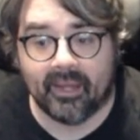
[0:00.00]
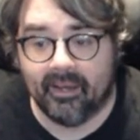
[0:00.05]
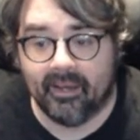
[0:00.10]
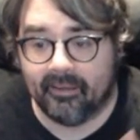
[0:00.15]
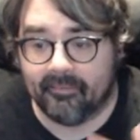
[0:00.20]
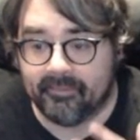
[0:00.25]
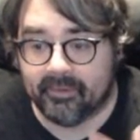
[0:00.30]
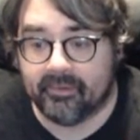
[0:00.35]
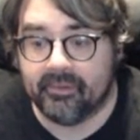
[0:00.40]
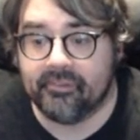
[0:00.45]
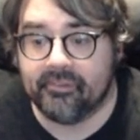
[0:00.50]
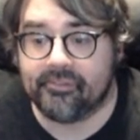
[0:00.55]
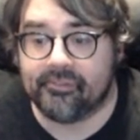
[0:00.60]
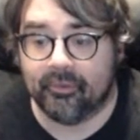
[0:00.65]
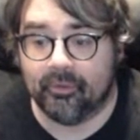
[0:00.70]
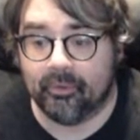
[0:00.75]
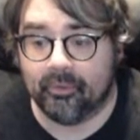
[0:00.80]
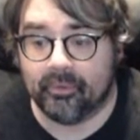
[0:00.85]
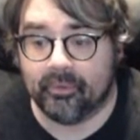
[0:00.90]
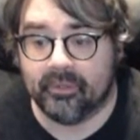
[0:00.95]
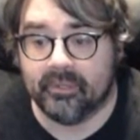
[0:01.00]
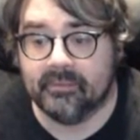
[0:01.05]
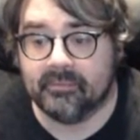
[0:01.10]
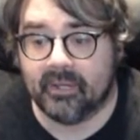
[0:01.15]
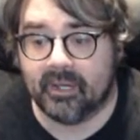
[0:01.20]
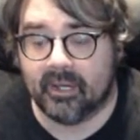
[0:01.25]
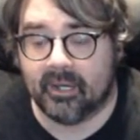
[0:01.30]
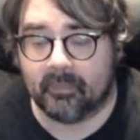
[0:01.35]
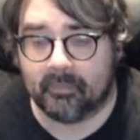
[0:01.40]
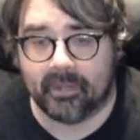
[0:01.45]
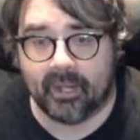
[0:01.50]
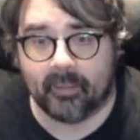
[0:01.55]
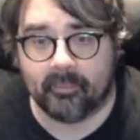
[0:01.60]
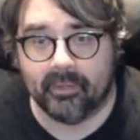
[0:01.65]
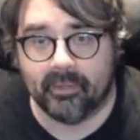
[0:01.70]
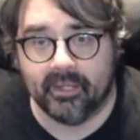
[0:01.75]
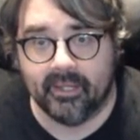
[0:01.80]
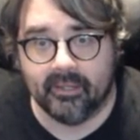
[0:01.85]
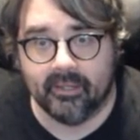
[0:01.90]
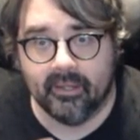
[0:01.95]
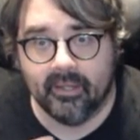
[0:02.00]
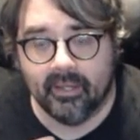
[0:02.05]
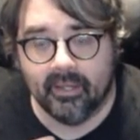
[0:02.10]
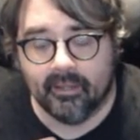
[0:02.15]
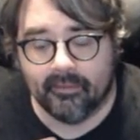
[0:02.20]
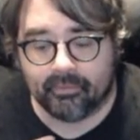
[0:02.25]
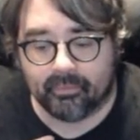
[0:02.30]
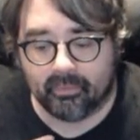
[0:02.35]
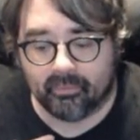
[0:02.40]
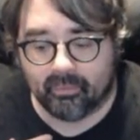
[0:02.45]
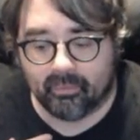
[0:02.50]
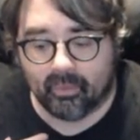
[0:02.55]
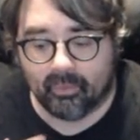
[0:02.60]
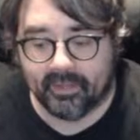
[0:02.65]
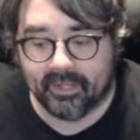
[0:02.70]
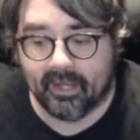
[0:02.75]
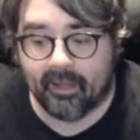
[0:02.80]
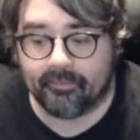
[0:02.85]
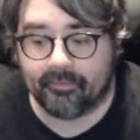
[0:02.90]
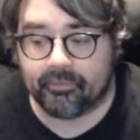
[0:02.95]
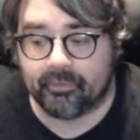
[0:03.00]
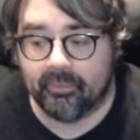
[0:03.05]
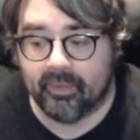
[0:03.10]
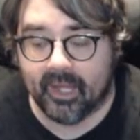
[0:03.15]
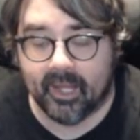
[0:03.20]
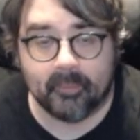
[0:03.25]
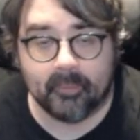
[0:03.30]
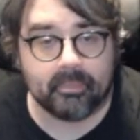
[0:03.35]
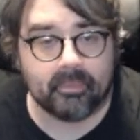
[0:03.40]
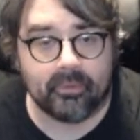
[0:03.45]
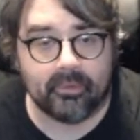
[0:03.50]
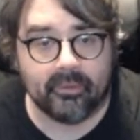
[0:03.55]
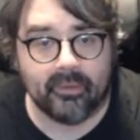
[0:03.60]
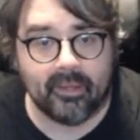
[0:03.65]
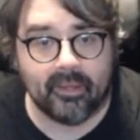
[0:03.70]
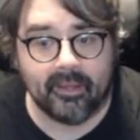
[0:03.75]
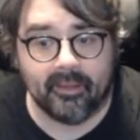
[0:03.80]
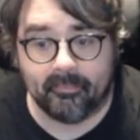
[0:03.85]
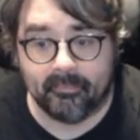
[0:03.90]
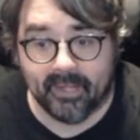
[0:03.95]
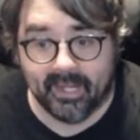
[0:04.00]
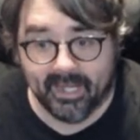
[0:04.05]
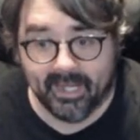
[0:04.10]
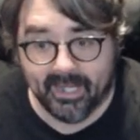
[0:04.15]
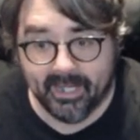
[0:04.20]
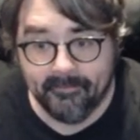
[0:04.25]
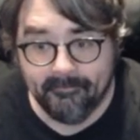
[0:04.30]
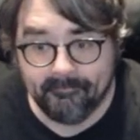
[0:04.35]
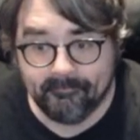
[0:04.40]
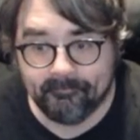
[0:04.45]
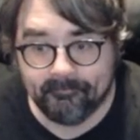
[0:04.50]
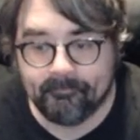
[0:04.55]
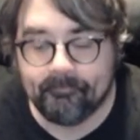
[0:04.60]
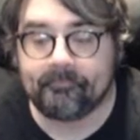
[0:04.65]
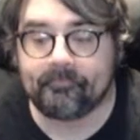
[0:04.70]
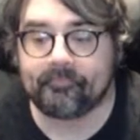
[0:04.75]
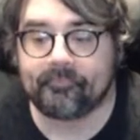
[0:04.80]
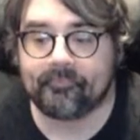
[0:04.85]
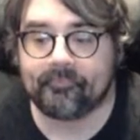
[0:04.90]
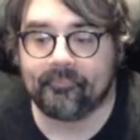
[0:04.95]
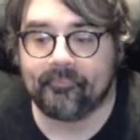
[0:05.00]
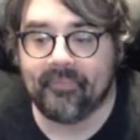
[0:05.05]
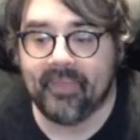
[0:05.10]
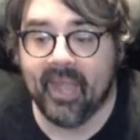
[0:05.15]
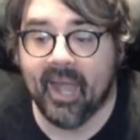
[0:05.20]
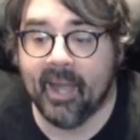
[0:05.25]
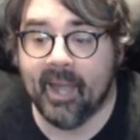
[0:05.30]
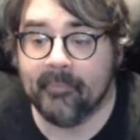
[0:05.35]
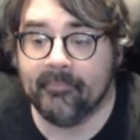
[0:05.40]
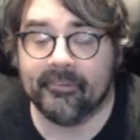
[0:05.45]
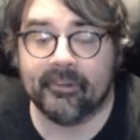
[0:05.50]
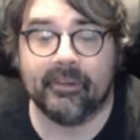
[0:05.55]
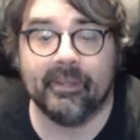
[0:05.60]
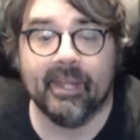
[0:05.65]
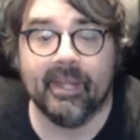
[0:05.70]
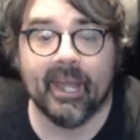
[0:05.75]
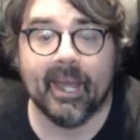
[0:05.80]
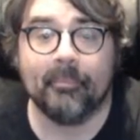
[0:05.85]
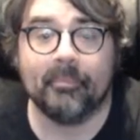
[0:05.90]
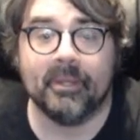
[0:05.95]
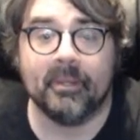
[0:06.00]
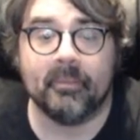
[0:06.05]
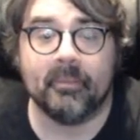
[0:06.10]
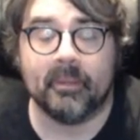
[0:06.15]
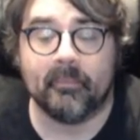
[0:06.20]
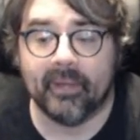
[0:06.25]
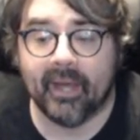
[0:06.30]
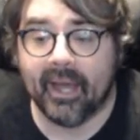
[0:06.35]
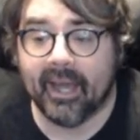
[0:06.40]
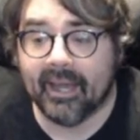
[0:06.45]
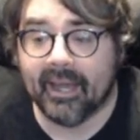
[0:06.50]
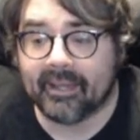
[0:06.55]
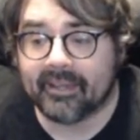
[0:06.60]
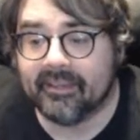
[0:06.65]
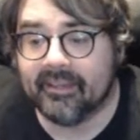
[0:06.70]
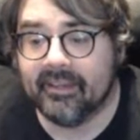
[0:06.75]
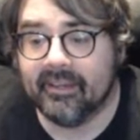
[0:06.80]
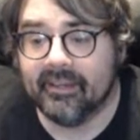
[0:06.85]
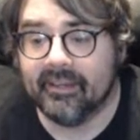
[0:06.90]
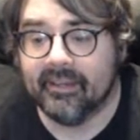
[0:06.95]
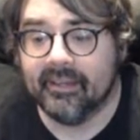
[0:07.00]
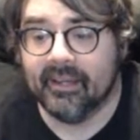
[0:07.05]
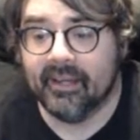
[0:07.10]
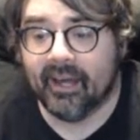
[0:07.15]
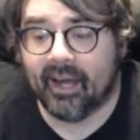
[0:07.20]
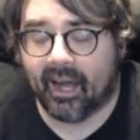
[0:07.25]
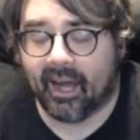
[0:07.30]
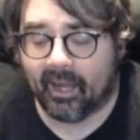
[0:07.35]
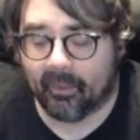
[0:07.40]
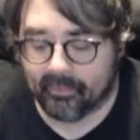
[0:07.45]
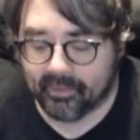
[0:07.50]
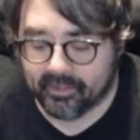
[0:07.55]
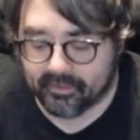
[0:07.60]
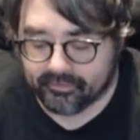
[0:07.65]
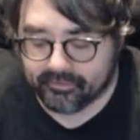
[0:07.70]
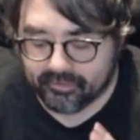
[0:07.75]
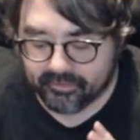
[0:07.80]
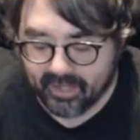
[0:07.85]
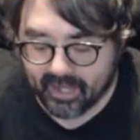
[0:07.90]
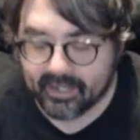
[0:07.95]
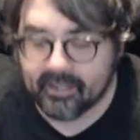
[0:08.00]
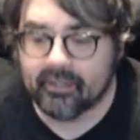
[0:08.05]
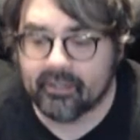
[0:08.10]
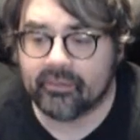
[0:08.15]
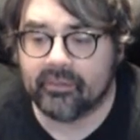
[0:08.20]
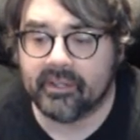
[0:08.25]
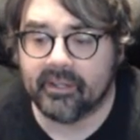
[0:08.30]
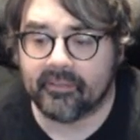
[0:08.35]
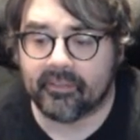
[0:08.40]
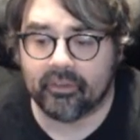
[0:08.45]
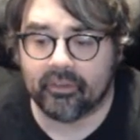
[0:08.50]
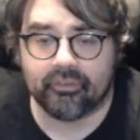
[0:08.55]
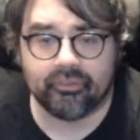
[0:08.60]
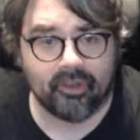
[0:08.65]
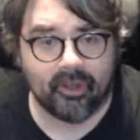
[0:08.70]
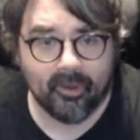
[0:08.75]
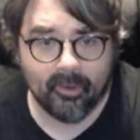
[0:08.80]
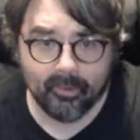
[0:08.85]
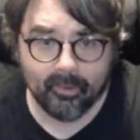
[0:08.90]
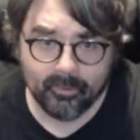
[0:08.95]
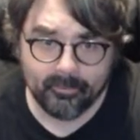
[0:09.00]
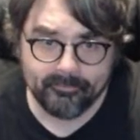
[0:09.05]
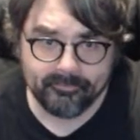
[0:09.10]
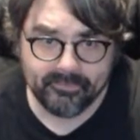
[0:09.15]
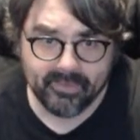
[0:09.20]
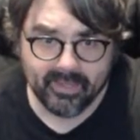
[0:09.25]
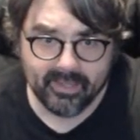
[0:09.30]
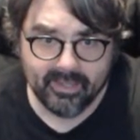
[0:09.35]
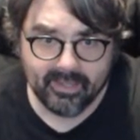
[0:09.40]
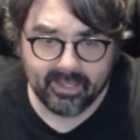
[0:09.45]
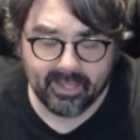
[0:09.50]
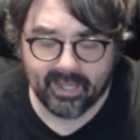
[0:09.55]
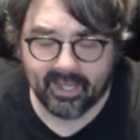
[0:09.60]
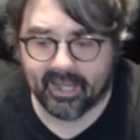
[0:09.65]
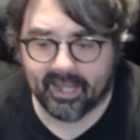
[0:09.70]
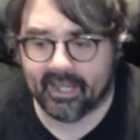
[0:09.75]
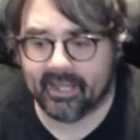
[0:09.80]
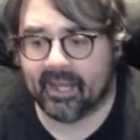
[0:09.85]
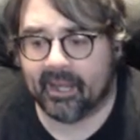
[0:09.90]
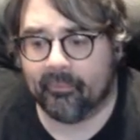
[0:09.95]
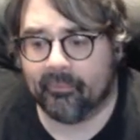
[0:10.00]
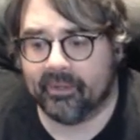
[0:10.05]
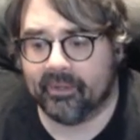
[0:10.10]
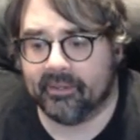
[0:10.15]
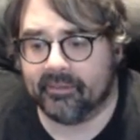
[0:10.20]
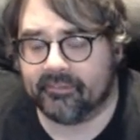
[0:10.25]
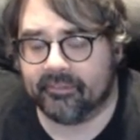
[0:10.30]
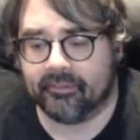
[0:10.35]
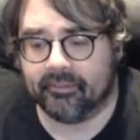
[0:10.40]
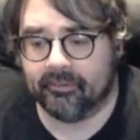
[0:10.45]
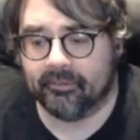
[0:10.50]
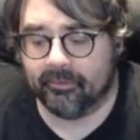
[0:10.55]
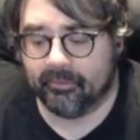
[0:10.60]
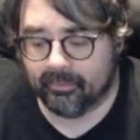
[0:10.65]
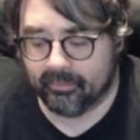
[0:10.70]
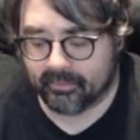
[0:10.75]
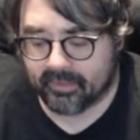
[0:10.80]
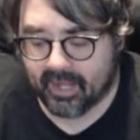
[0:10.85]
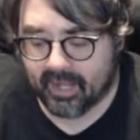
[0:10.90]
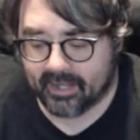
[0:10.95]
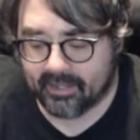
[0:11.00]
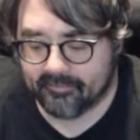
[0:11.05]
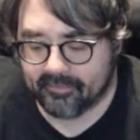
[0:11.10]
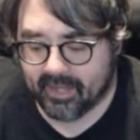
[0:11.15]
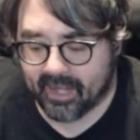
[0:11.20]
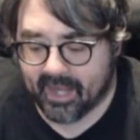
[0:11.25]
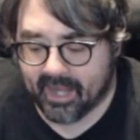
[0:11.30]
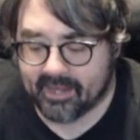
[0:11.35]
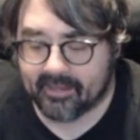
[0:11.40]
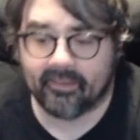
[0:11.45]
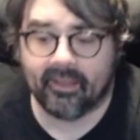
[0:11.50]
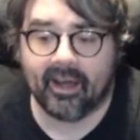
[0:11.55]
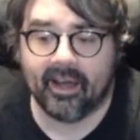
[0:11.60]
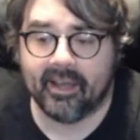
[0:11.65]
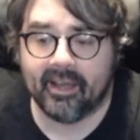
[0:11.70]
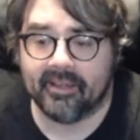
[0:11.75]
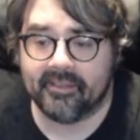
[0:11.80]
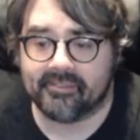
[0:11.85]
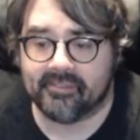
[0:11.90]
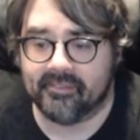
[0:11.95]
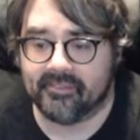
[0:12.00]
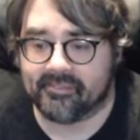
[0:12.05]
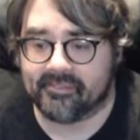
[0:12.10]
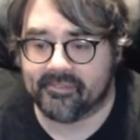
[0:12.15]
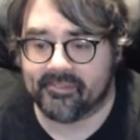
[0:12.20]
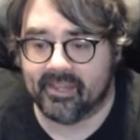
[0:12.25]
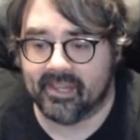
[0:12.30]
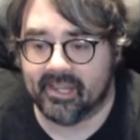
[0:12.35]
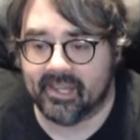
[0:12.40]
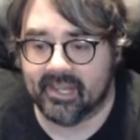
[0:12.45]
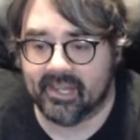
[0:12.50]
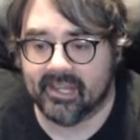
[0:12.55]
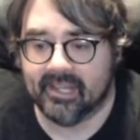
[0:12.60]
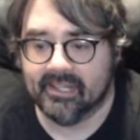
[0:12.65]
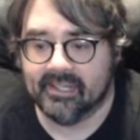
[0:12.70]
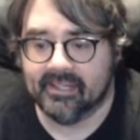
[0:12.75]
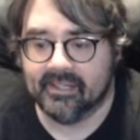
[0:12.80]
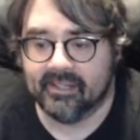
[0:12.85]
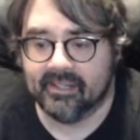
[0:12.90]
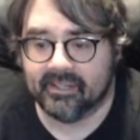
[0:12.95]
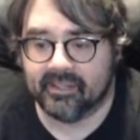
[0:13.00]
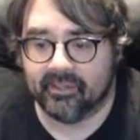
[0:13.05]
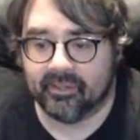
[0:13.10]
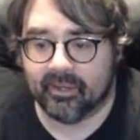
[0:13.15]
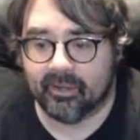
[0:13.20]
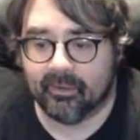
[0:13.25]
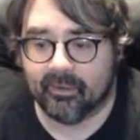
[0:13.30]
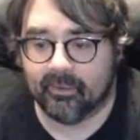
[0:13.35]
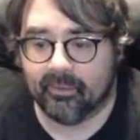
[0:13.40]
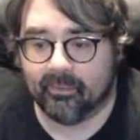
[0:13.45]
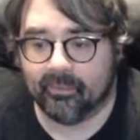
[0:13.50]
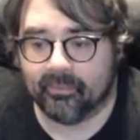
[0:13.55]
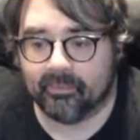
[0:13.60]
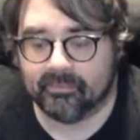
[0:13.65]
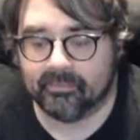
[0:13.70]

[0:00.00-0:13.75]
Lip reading: very soon, probably rolling out through April and May. I'm very happy to be back. I wanted to kind of look at the show and I wanted to kind of analyze and see, you know,